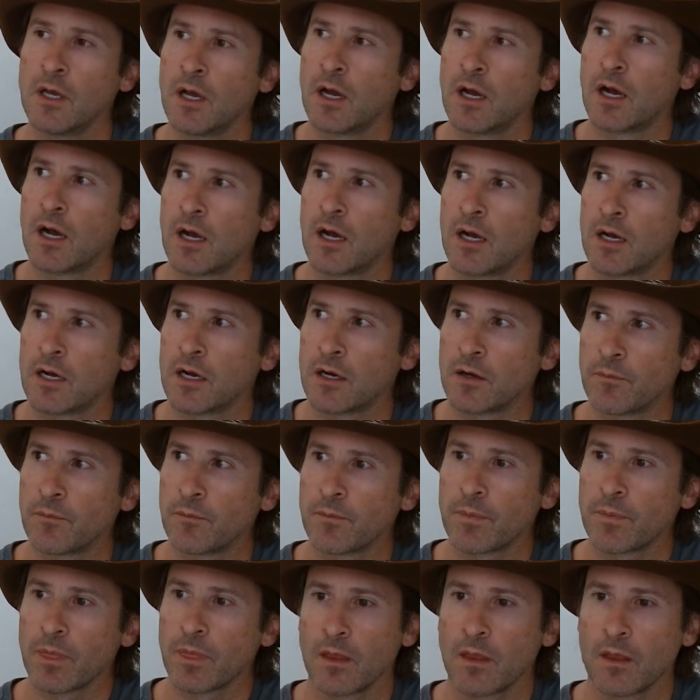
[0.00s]

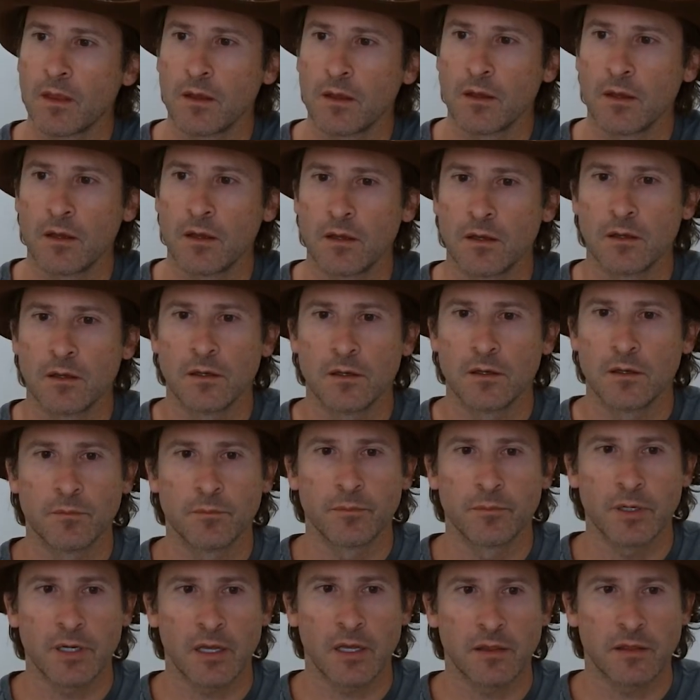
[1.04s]

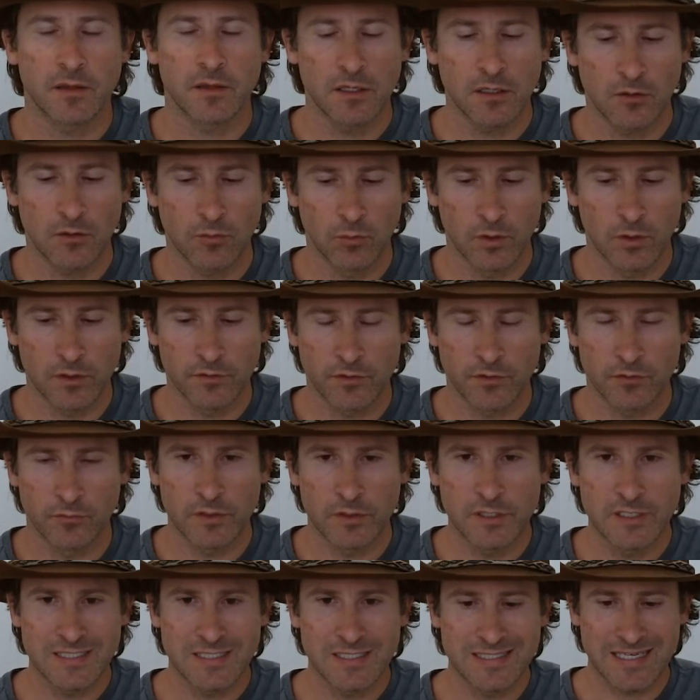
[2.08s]
But I think one of the
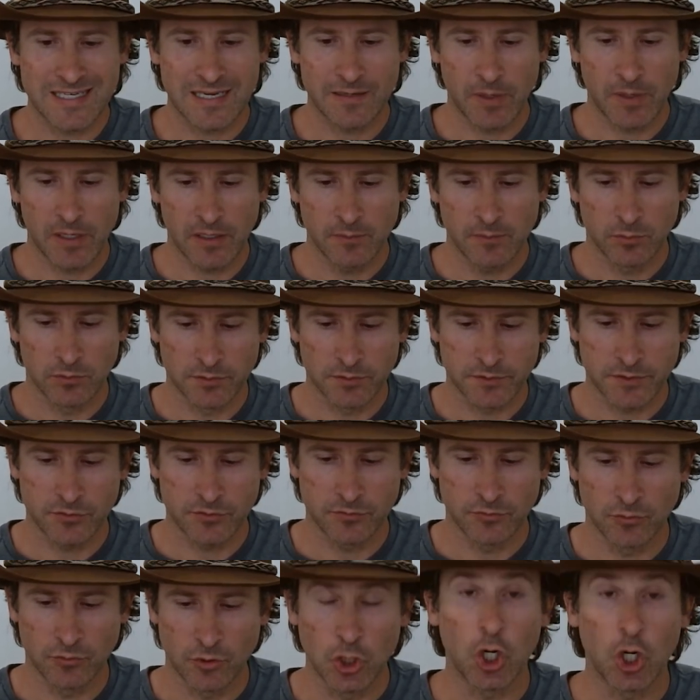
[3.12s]
reasons I'm able
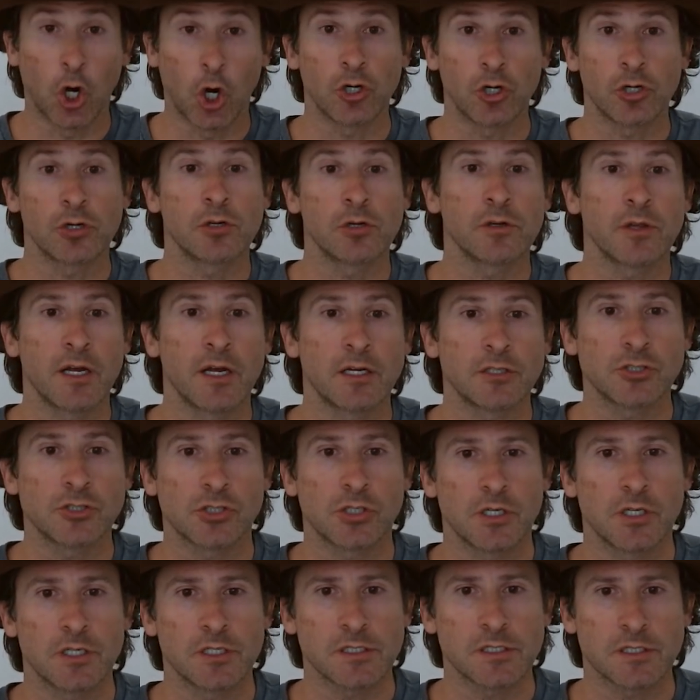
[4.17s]
to garner that
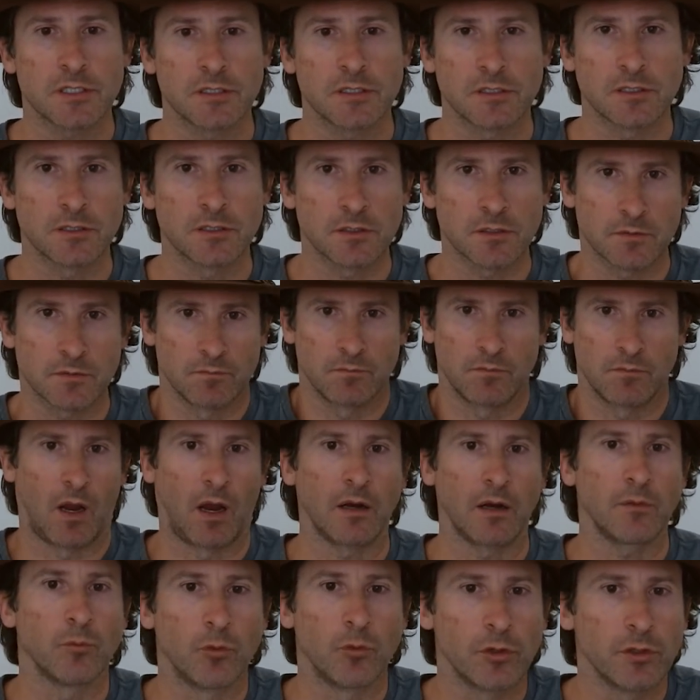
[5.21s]
trust is just
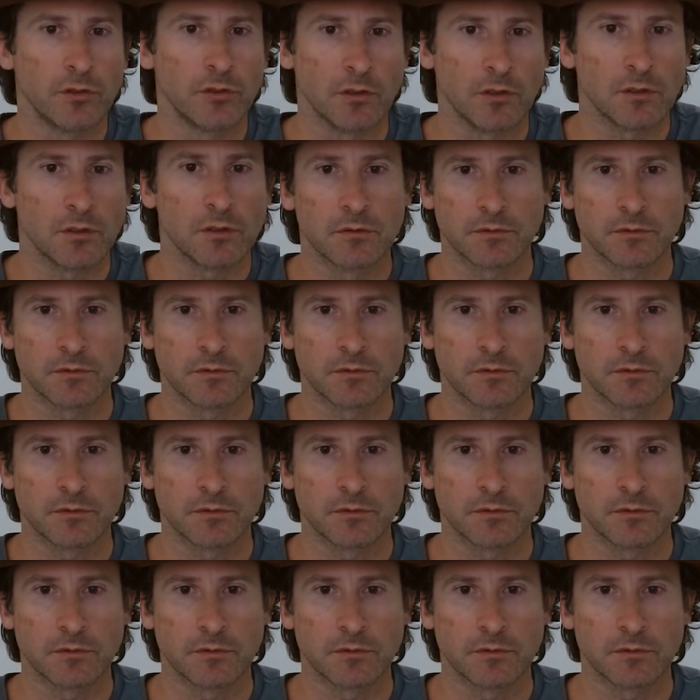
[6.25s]
I'm real.